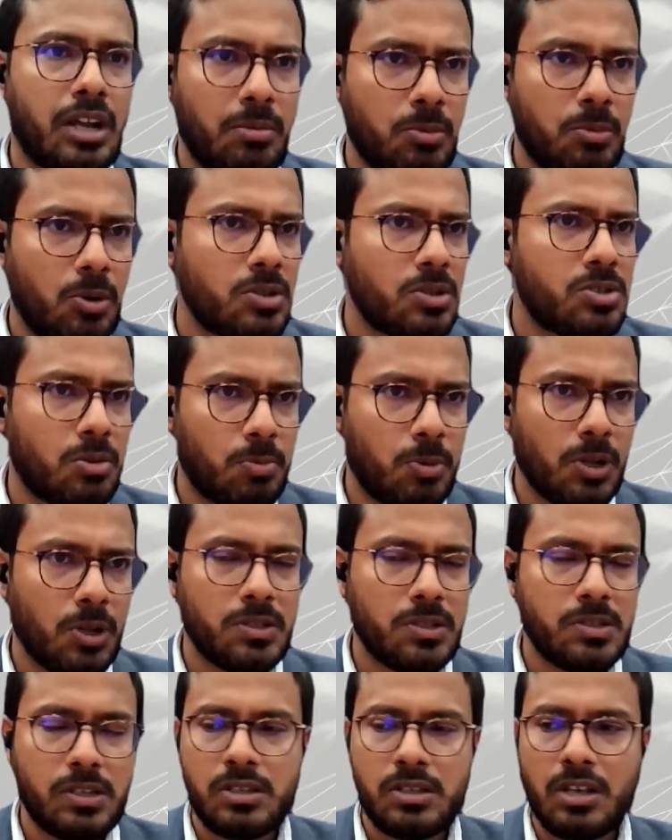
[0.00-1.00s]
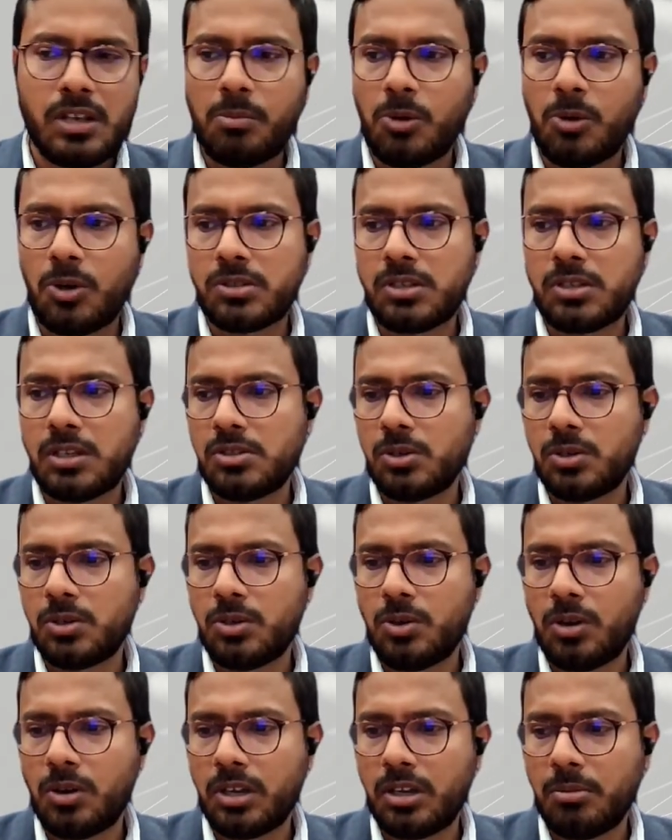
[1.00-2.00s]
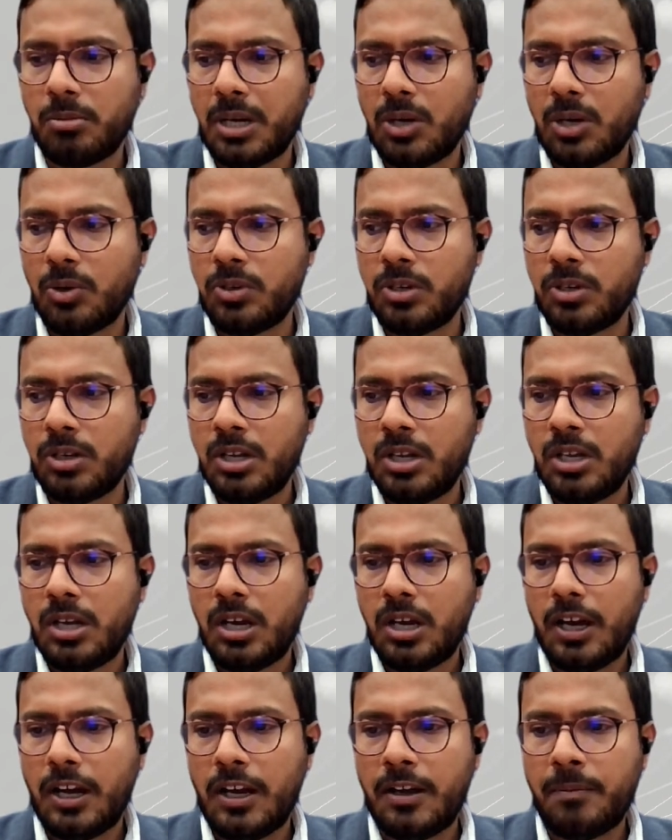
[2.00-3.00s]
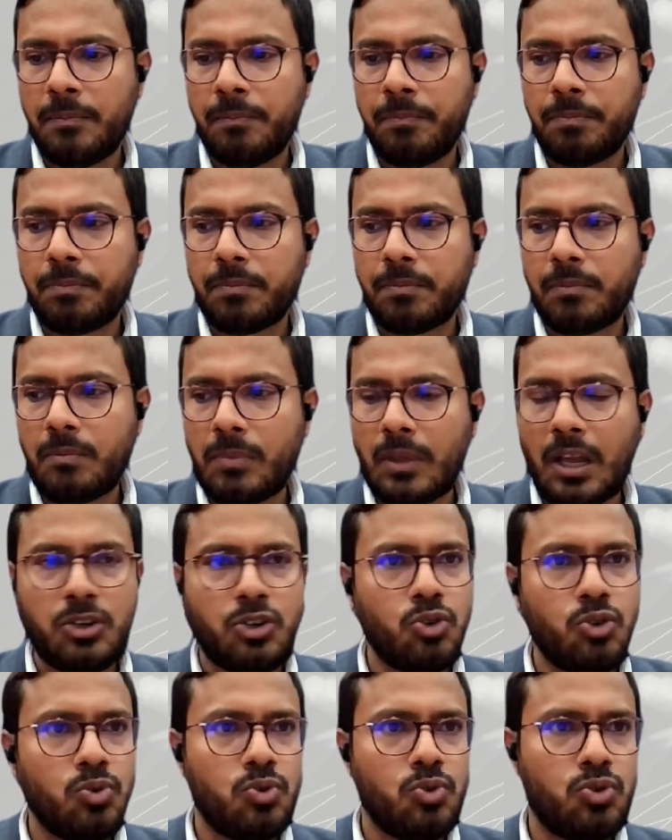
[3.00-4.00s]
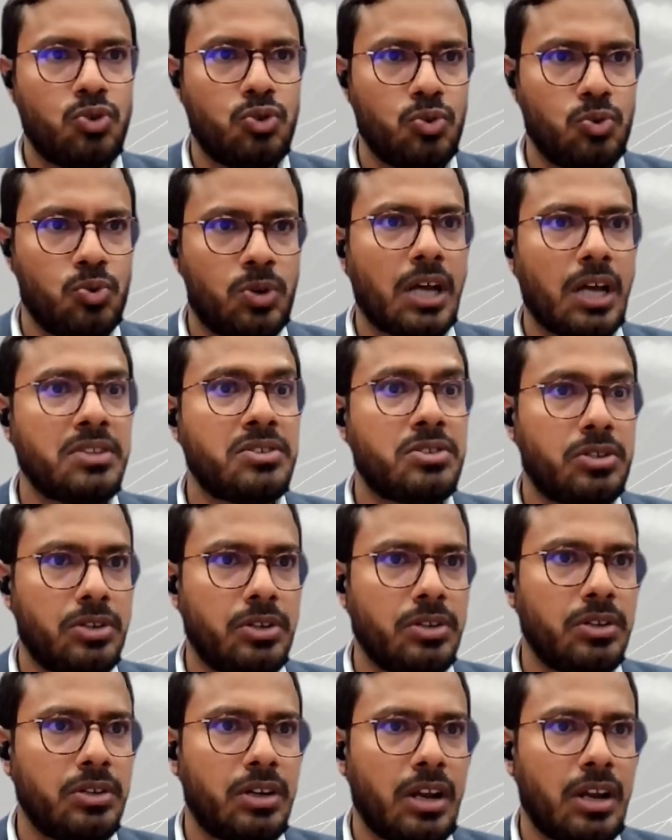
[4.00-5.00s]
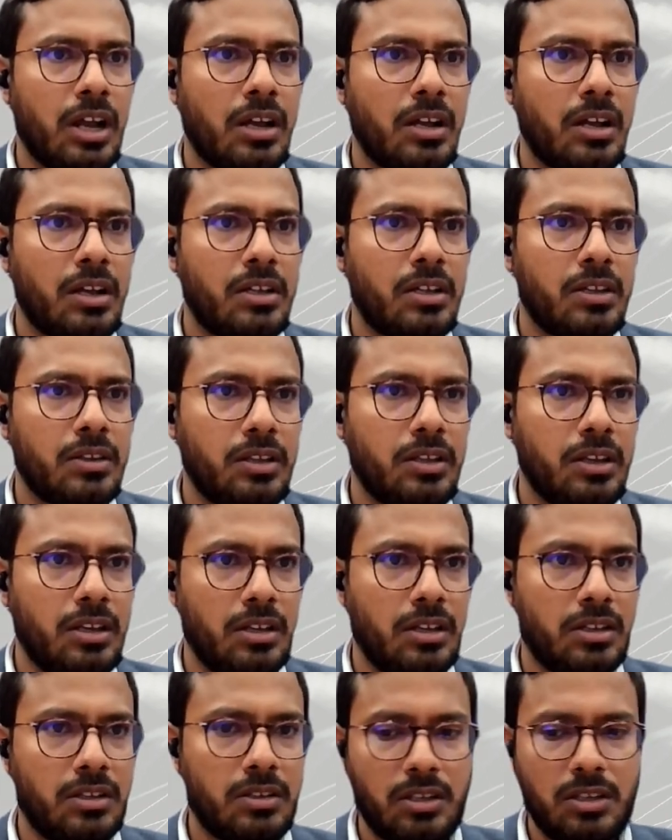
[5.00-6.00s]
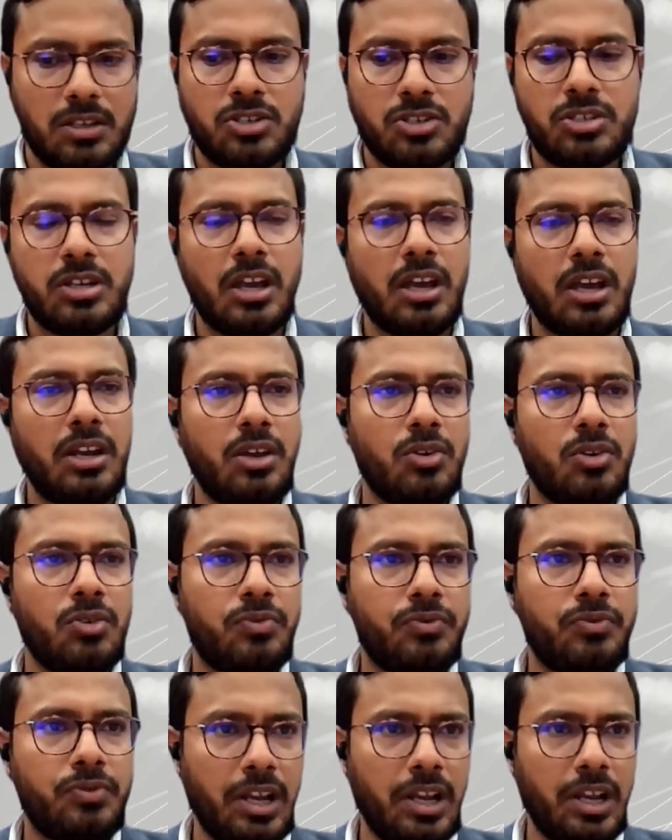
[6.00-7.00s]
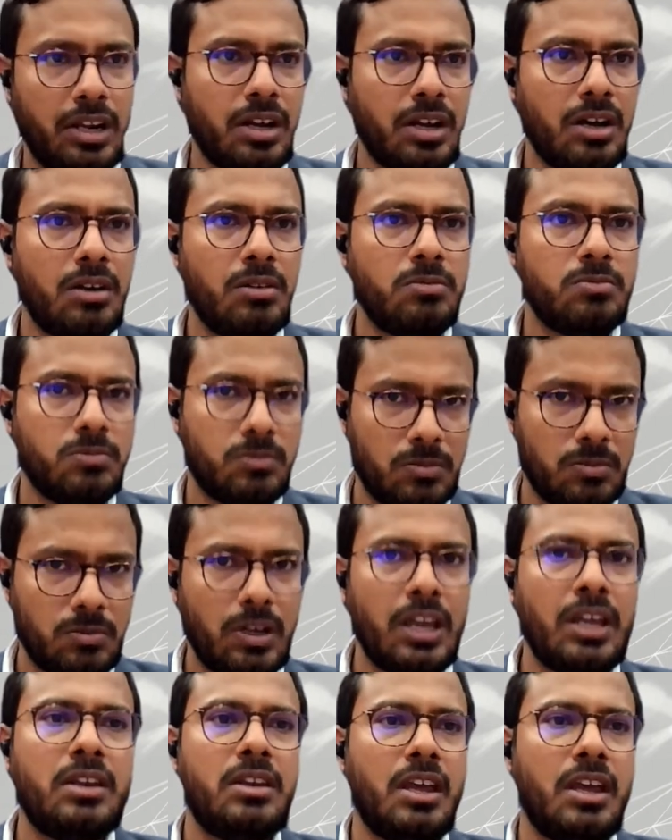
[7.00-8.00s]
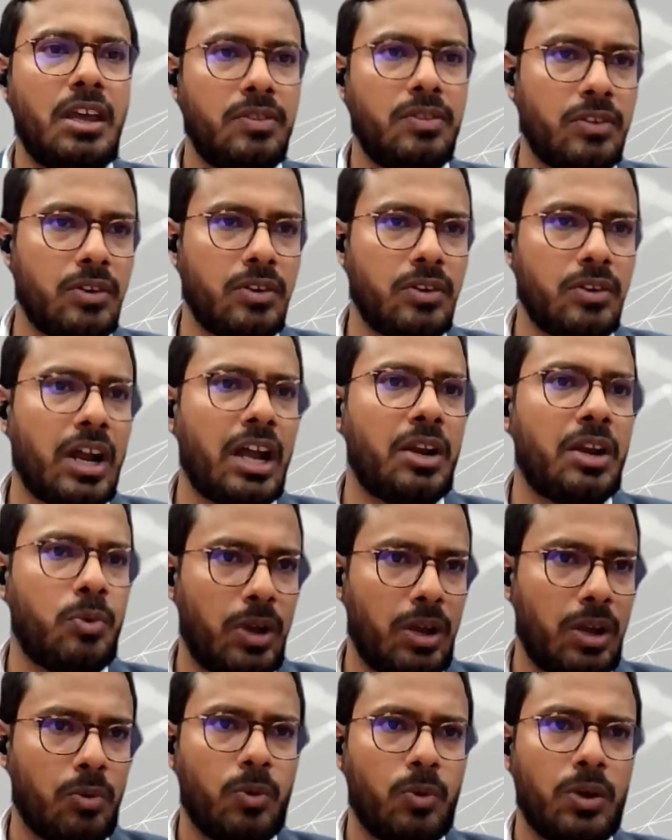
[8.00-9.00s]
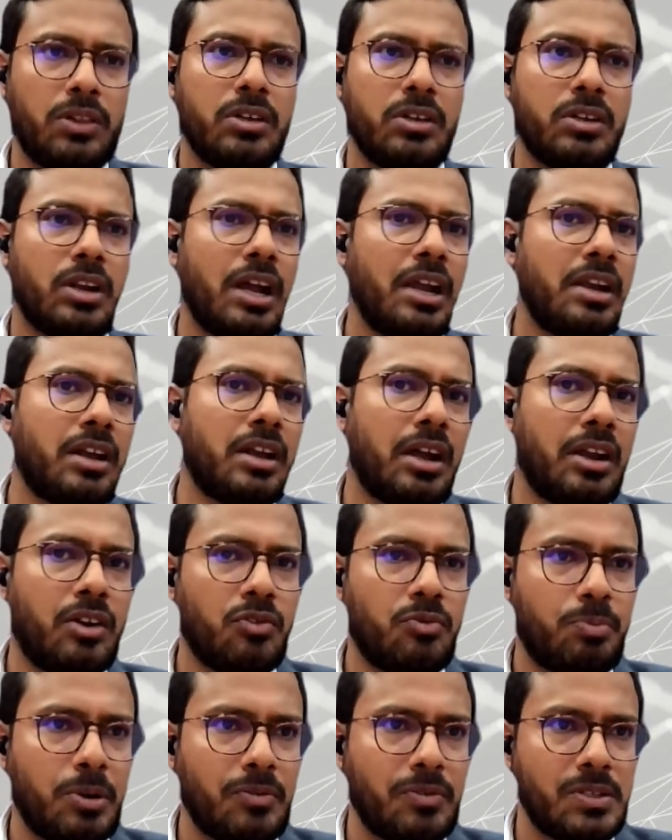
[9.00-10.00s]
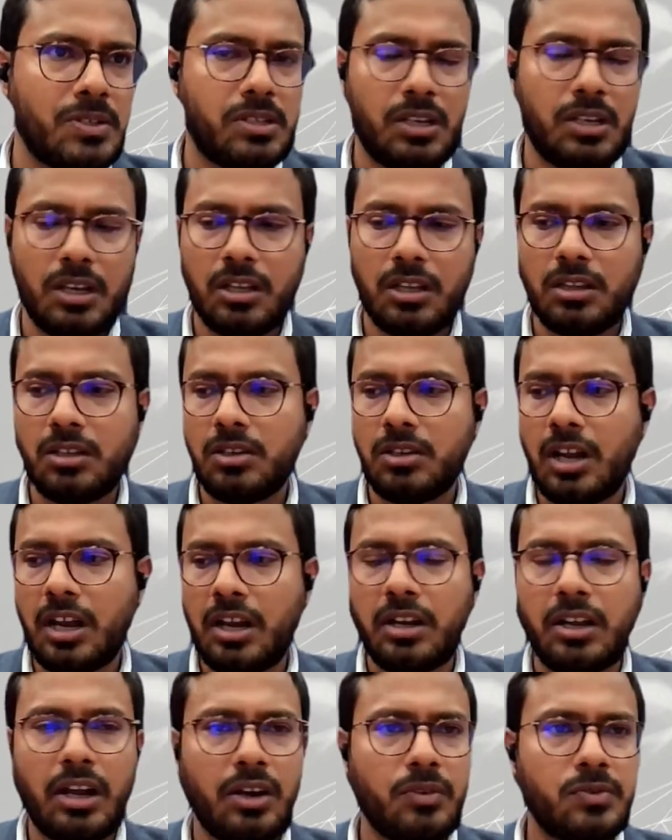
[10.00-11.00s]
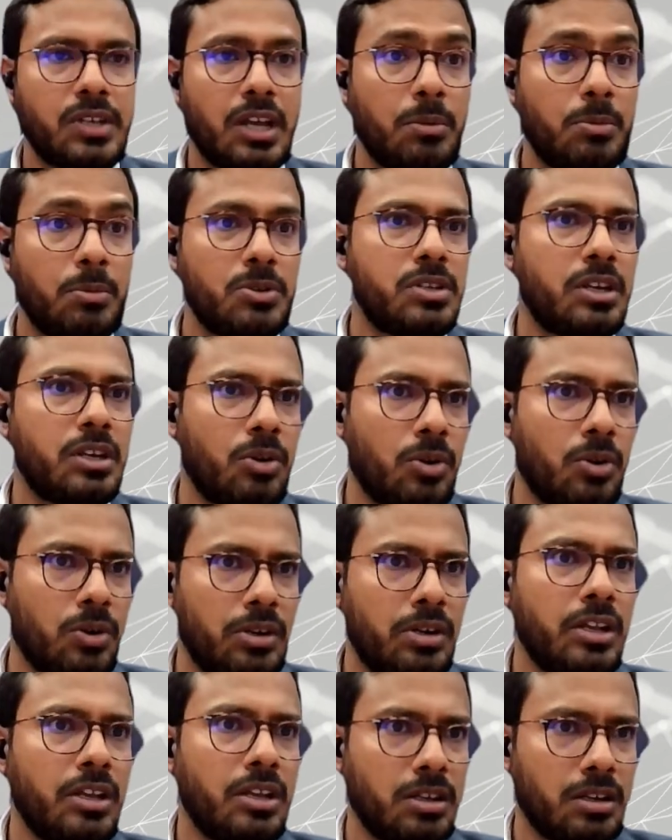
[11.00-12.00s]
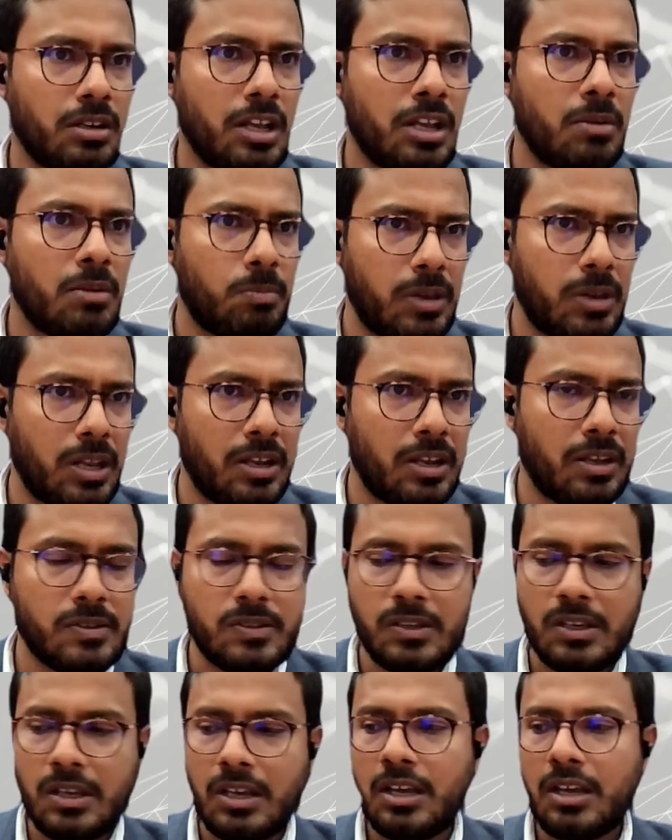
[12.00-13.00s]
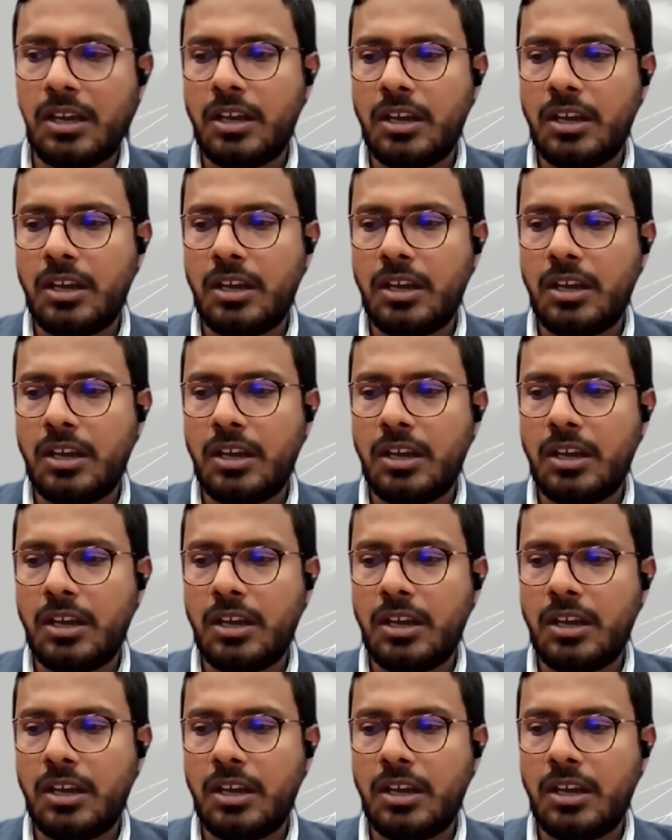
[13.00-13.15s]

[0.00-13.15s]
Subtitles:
sandbox or policy sandbox, as you're talking about, to consider the sharing of data in the right way, with the right kind of privacy and the right kind of cybersecurity in place,